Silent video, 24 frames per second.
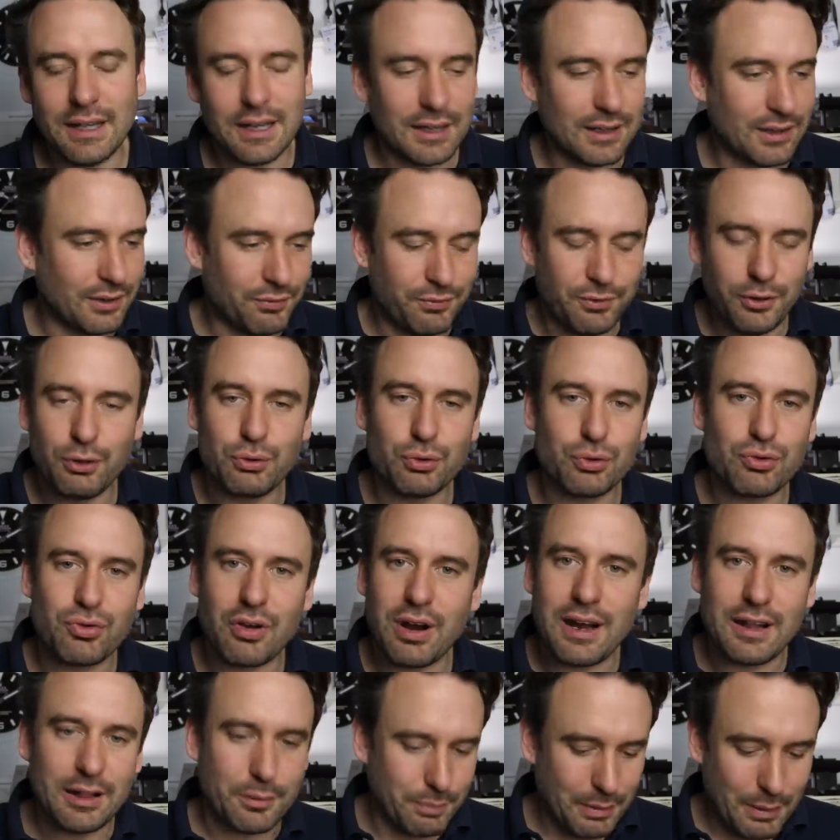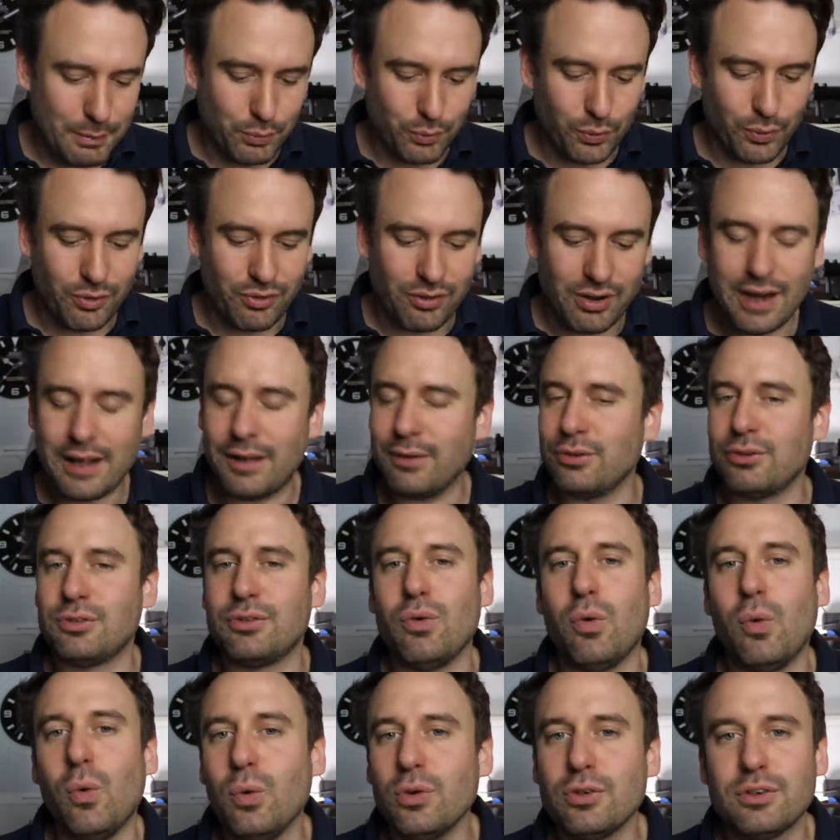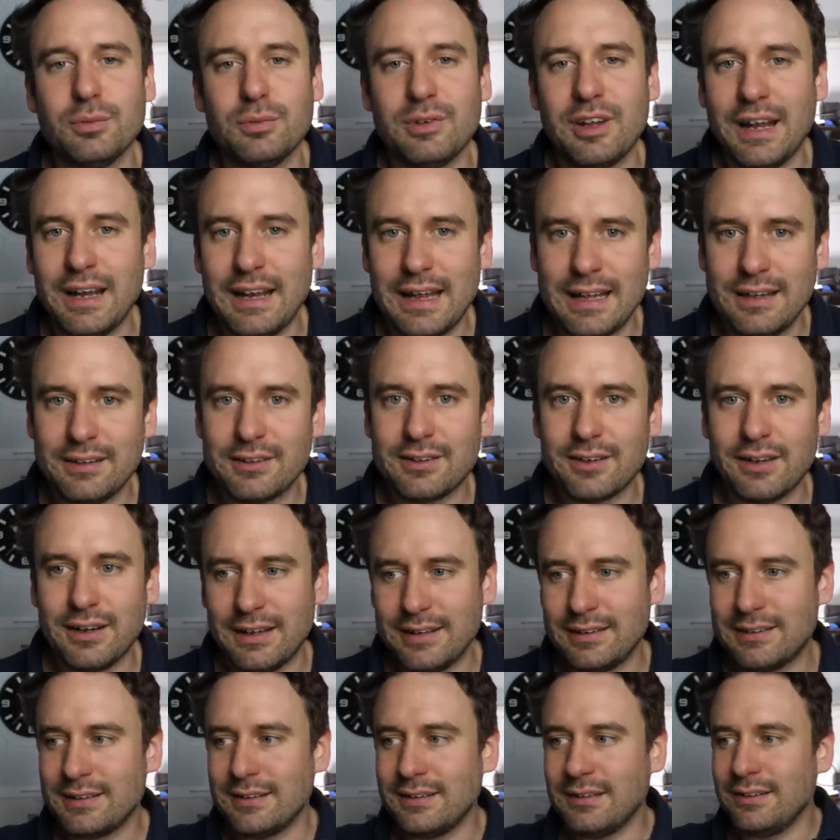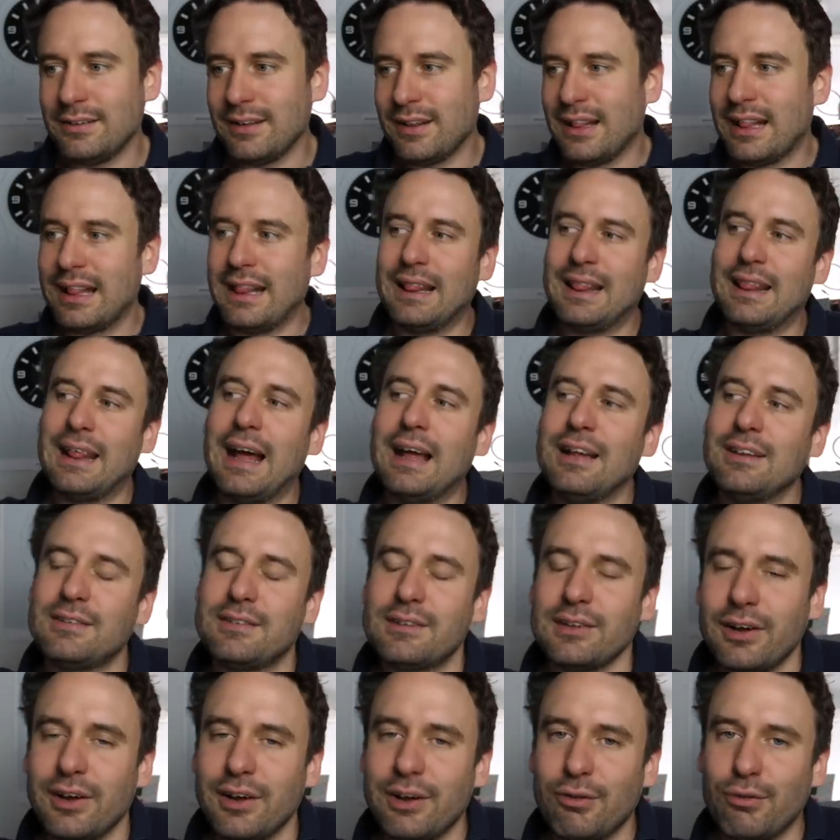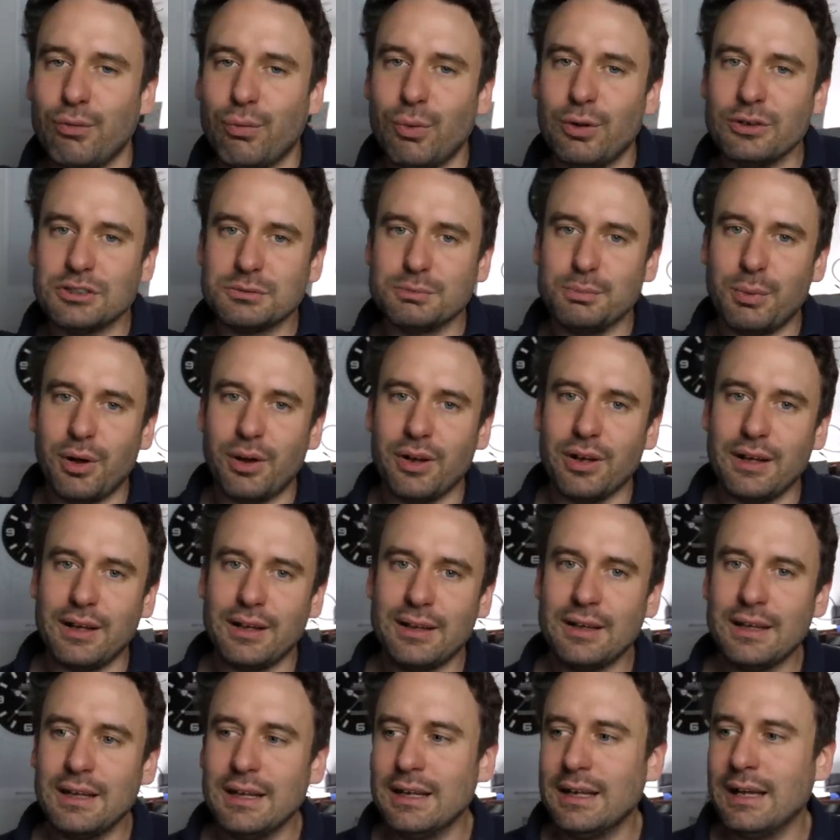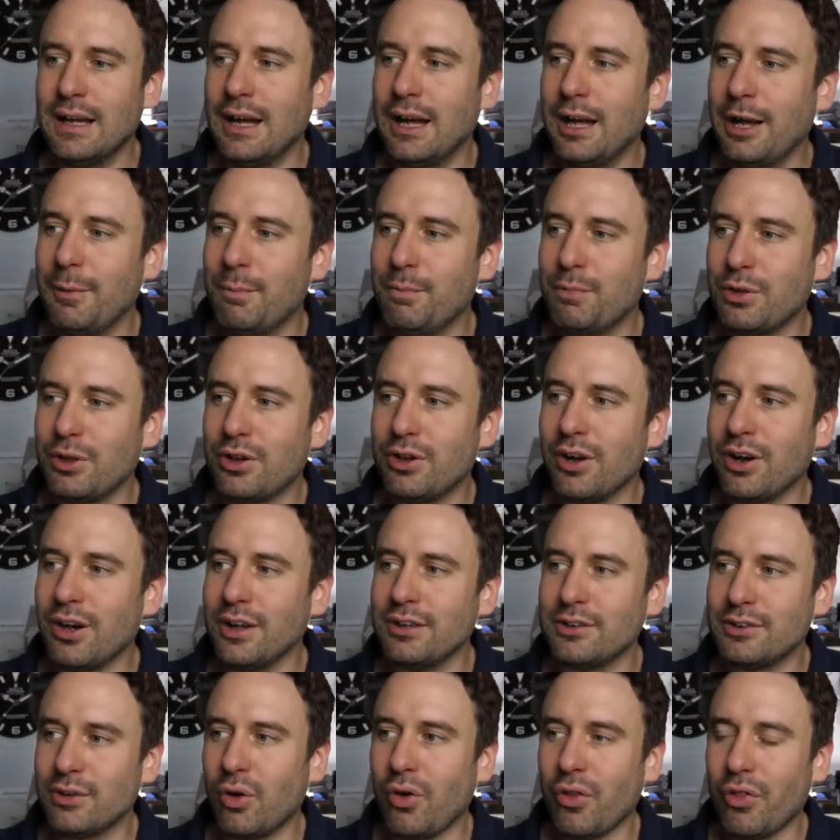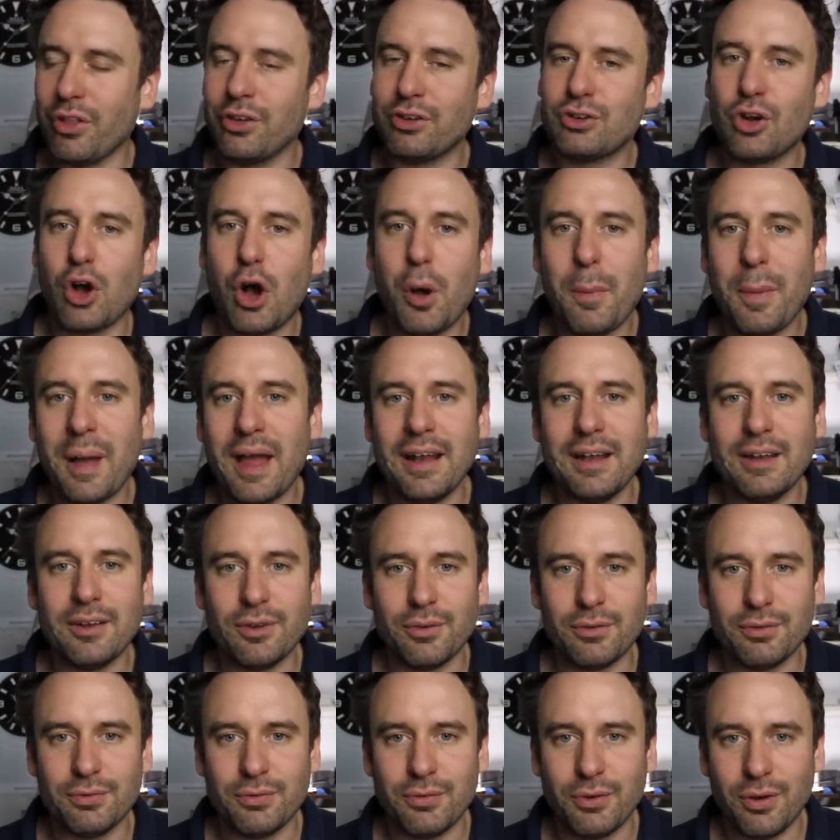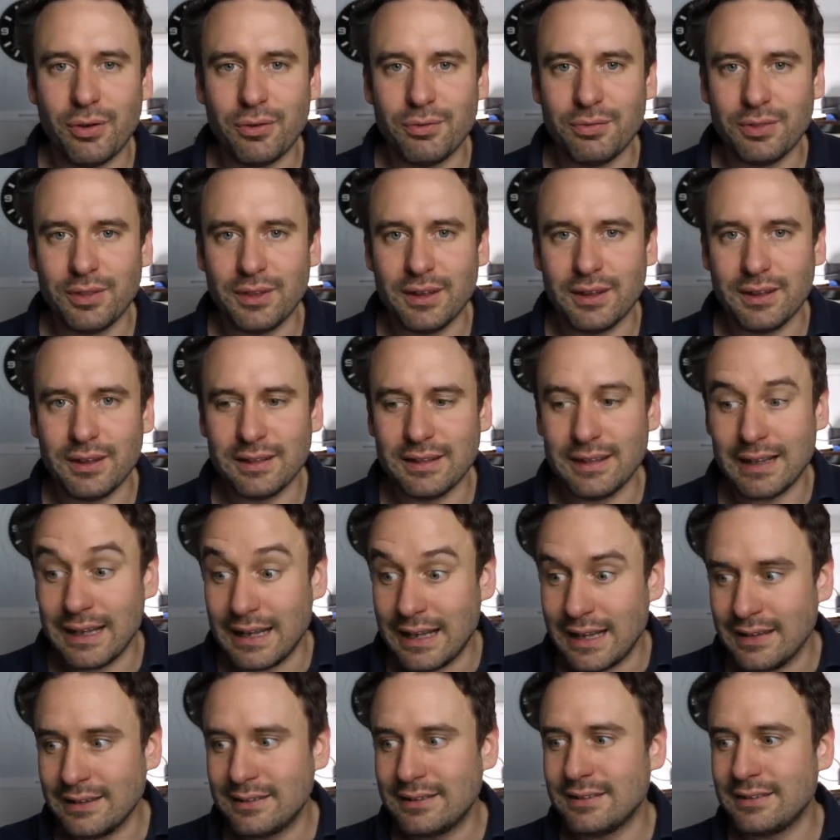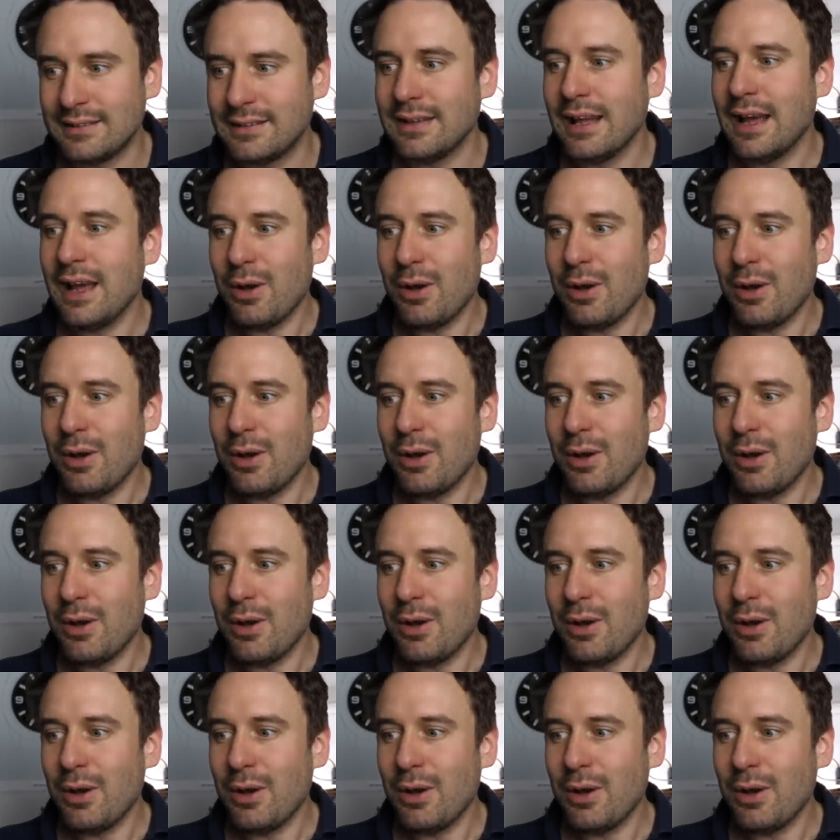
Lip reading: The food was great. The people were great. It was awesome getting insight into that side of watch buying. The guys on the top end of the lists,